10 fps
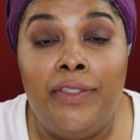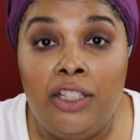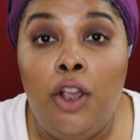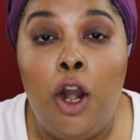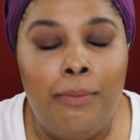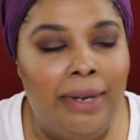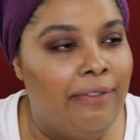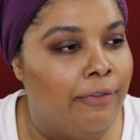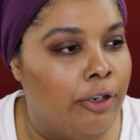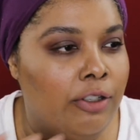These are
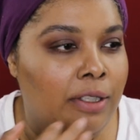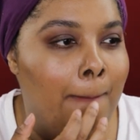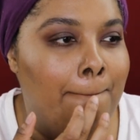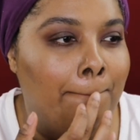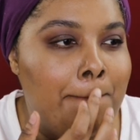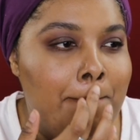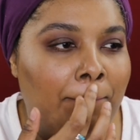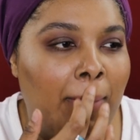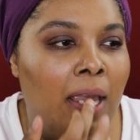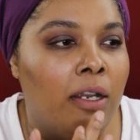my first
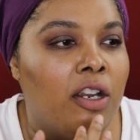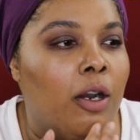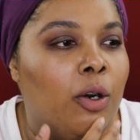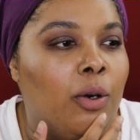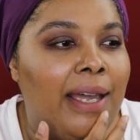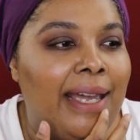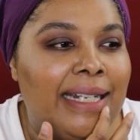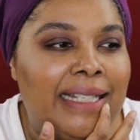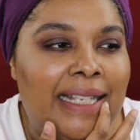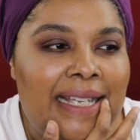go
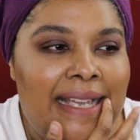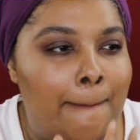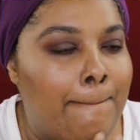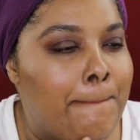at